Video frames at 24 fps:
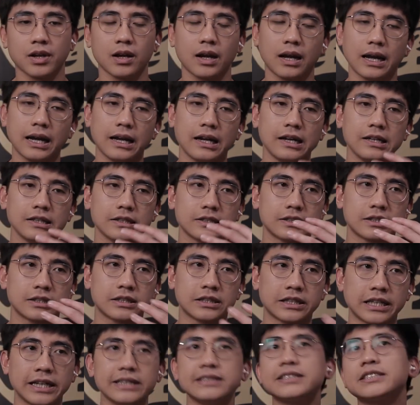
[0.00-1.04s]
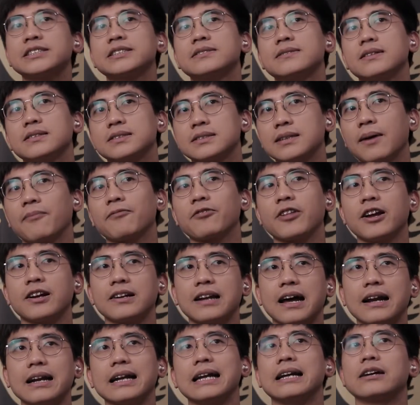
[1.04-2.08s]
he teach something
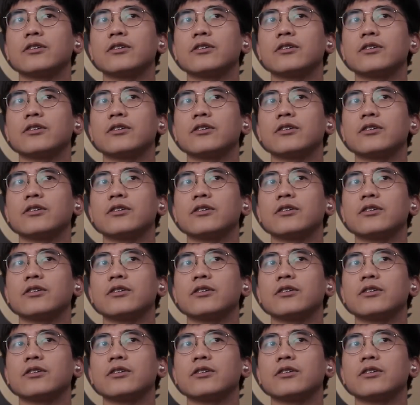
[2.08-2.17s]
that he